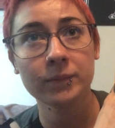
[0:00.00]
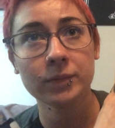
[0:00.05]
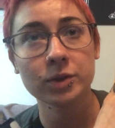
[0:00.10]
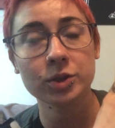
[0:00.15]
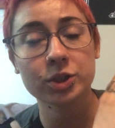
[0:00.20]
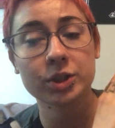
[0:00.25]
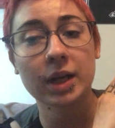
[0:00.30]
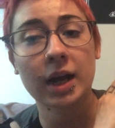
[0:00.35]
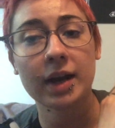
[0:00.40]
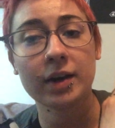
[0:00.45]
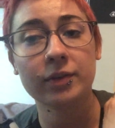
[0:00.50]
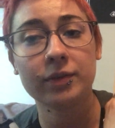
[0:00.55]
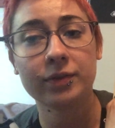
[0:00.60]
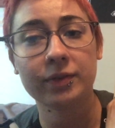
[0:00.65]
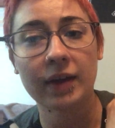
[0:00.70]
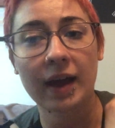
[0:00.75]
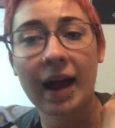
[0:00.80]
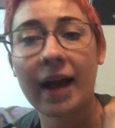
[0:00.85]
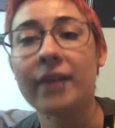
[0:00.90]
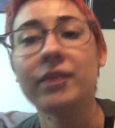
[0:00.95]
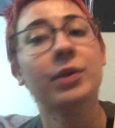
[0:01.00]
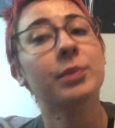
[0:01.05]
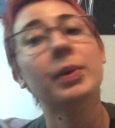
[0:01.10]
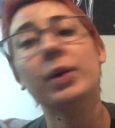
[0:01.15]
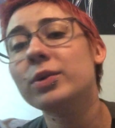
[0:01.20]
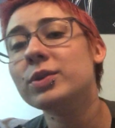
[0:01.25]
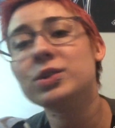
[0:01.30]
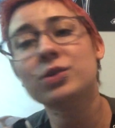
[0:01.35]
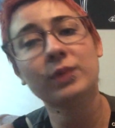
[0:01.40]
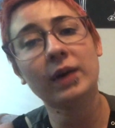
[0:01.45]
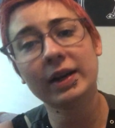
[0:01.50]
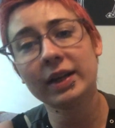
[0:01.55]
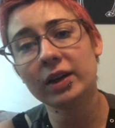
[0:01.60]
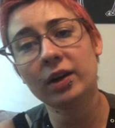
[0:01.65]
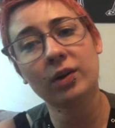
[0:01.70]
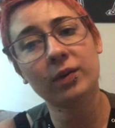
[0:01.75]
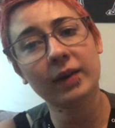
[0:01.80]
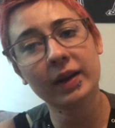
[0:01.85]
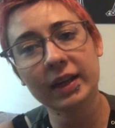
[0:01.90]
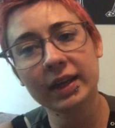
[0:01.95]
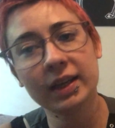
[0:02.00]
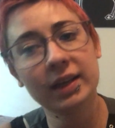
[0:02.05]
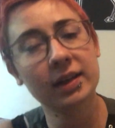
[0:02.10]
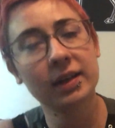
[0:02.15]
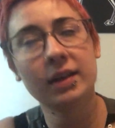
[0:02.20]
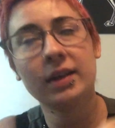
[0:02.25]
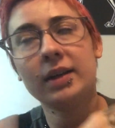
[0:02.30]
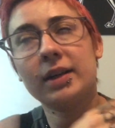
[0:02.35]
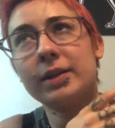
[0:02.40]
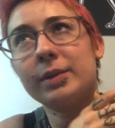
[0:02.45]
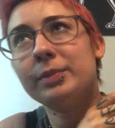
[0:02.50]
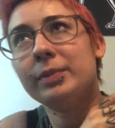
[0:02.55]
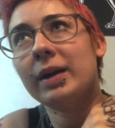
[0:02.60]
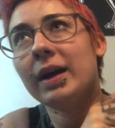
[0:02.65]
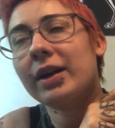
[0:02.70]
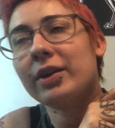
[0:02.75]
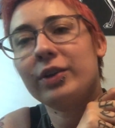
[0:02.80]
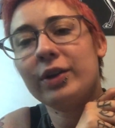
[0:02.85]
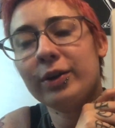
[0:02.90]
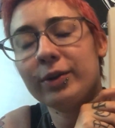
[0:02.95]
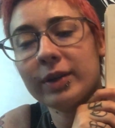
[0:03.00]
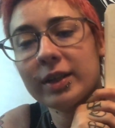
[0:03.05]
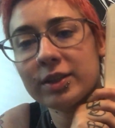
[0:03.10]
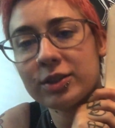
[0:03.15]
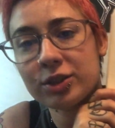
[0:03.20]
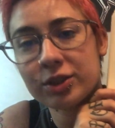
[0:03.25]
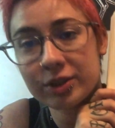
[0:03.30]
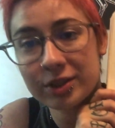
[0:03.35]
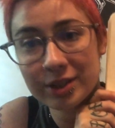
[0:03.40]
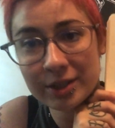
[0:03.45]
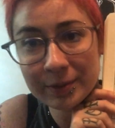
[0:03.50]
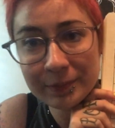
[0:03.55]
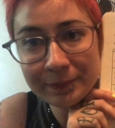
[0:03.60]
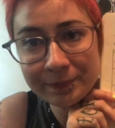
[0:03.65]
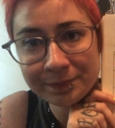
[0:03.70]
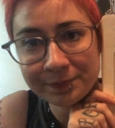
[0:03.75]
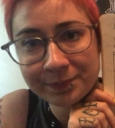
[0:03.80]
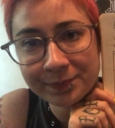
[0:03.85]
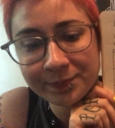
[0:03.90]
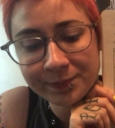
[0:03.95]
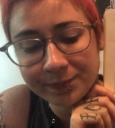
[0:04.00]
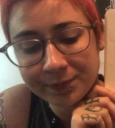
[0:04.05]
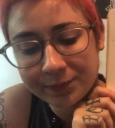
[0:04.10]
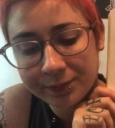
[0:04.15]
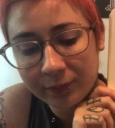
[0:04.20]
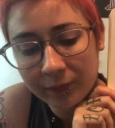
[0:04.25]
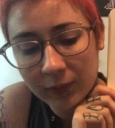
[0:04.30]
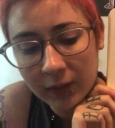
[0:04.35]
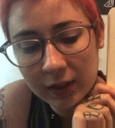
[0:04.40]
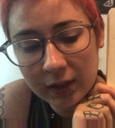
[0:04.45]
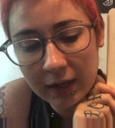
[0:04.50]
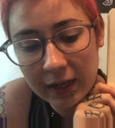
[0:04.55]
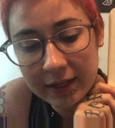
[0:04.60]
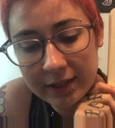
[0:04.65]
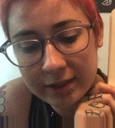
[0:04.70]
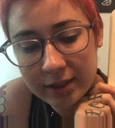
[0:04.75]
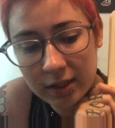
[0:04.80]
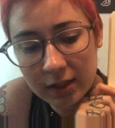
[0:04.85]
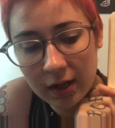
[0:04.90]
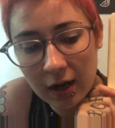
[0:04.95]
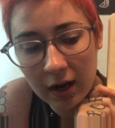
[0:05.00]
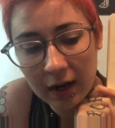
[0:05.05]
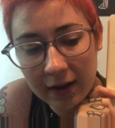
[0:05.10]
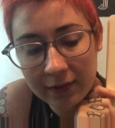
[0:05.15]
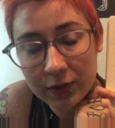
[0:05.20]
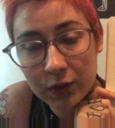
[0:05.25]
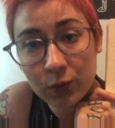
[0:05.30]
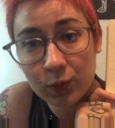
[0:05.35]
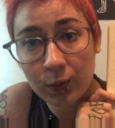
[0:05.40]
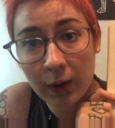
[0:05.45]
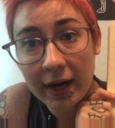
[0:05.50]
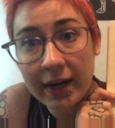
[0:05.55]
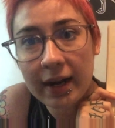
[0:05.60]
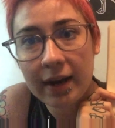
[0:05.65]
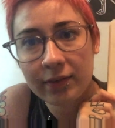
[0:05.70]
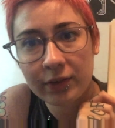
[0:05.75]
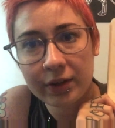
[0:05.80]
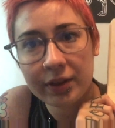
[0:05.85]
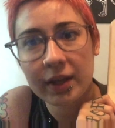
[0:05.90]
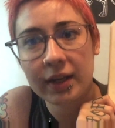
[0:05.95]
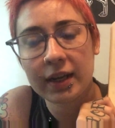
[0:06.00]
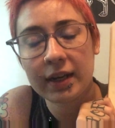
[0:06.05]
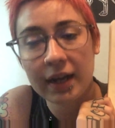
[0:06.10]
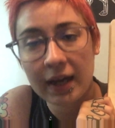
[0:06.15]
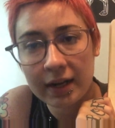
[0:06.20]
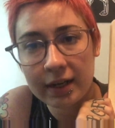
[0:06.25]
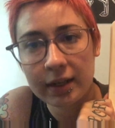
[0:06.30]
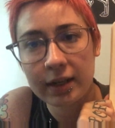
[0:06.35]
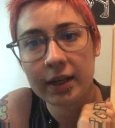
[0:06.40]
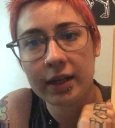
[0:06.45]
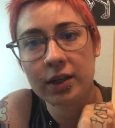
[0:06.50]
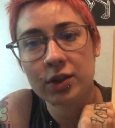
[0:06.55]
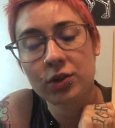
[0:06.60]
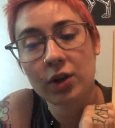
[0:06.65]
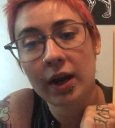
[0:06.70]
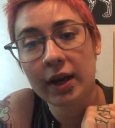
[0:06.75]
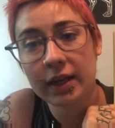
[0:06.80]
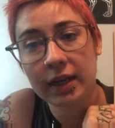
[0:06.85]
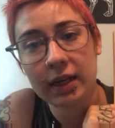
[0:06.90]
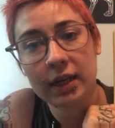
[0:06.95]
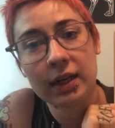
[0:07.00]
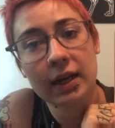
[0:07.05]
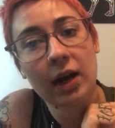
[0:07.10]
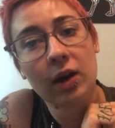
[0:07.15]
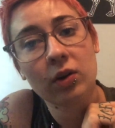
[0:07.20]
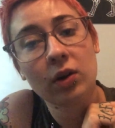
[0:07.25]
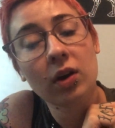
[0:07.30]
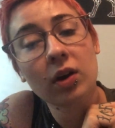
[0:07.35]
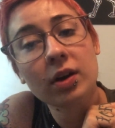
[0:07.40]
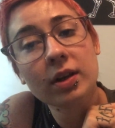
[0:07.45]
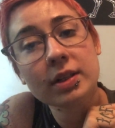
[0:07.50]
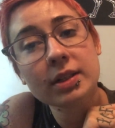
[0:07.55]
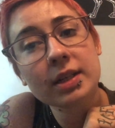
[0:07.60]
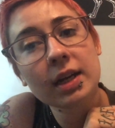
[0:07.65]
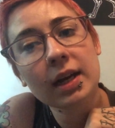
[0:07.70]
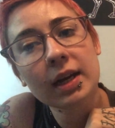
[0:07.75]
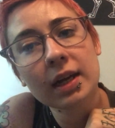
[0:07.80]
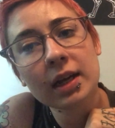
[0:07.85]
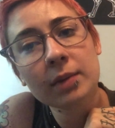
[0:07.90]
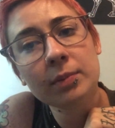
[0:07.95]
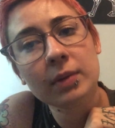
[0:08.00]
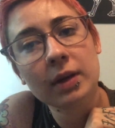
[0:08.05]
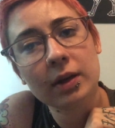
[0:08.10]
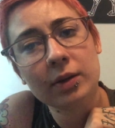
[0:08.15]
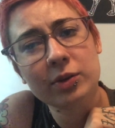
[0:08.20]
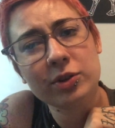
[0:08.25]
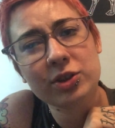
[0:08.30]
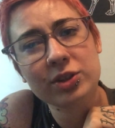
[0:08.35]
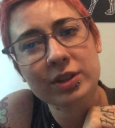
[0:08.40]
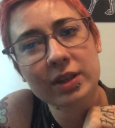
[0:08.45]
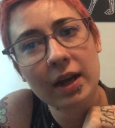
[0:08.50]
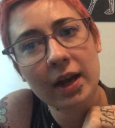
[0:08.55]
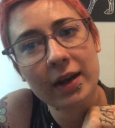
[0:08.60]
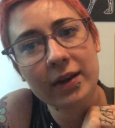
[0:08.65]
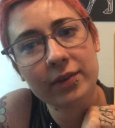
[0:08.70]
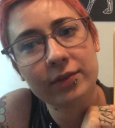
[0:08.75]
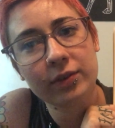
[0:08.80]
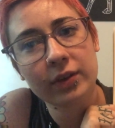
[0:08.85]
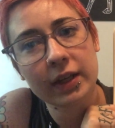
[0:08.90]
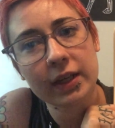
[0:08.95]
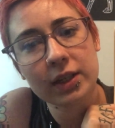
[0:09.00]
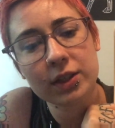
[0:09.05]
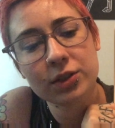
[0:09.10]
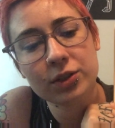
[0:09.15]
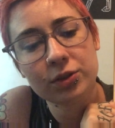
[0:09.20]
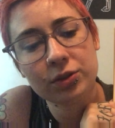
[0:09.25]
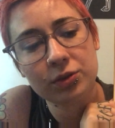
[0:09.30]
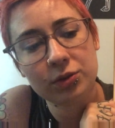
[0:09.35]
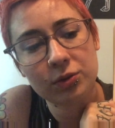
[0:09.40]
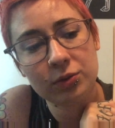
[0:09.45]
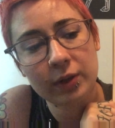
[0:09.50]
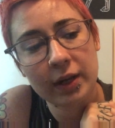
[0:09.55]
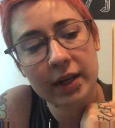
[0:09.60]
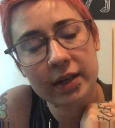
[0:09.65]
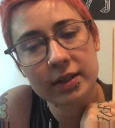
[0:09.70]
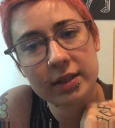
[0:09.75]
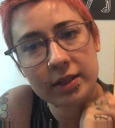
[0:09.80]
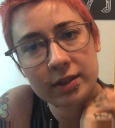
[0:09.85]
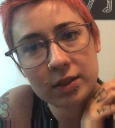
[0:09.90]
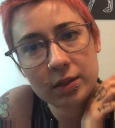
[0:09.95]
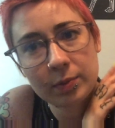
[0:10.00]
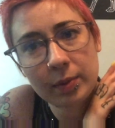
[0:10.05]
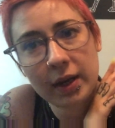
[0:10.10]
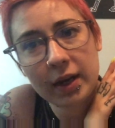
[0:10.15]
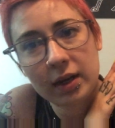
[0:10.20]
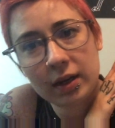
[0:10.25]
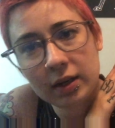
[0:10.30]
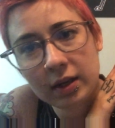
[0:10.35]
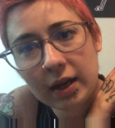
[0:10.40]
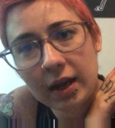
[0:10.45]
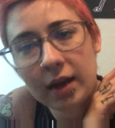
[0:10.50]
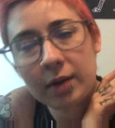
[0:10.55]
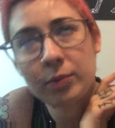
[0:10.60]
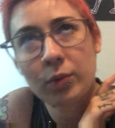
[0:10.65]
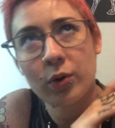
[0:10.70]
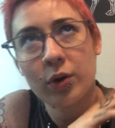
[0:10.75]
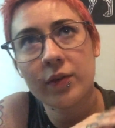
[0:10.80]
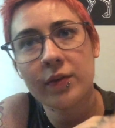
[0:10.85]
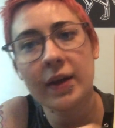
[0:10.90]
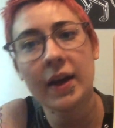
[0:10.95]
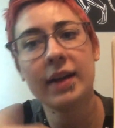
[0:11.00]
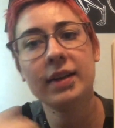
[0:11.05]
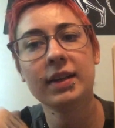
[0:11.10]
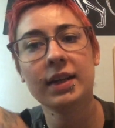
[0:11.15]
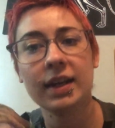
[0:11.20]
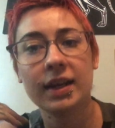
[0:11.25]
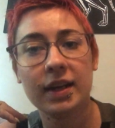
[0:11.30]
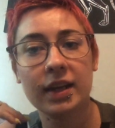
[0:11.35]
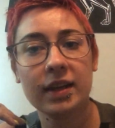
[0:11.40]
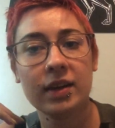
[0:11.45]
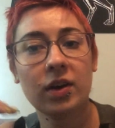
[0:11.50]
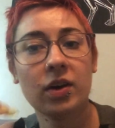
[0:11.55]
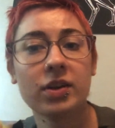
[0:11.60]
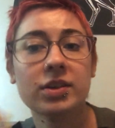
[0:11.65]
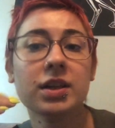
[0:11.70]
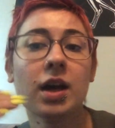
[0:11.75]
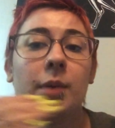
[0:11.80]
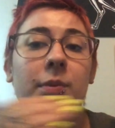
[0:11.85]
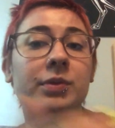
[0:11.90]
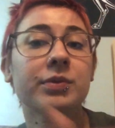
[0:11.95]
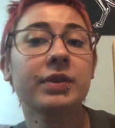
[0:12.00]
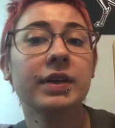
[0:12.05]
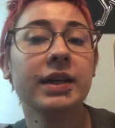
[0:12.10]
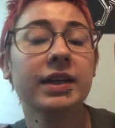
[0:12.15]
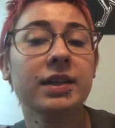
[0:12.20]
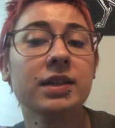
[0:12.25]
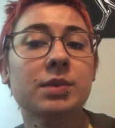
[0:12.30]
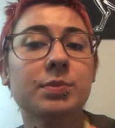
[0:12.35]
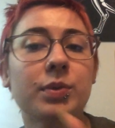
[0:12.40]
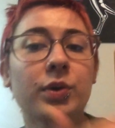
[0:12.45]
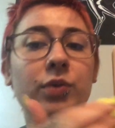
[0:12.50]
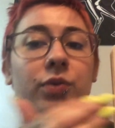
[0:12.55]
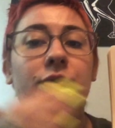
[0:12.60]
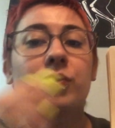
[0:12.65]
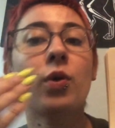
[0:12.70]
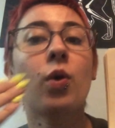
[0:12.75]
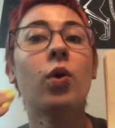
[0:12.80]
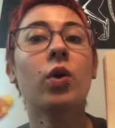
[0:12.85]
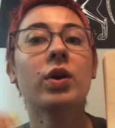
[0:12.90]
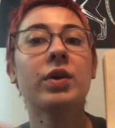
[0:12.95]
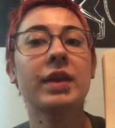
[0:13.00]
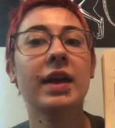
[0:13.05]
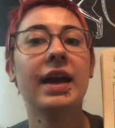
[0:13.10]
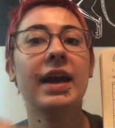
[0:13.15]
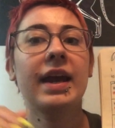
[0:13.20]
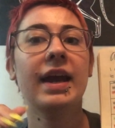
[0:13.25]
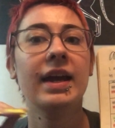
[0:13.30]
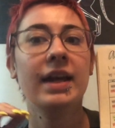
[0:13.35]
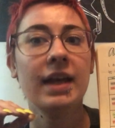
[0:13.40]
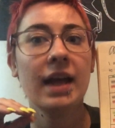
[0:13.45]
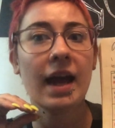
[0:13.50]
just kind of have the post ready already. I don't know, it's just nice to not have to write everything and edit it and try and get it out on time. I would just kind of like to anticipate, again, more of that, getting on top of things before they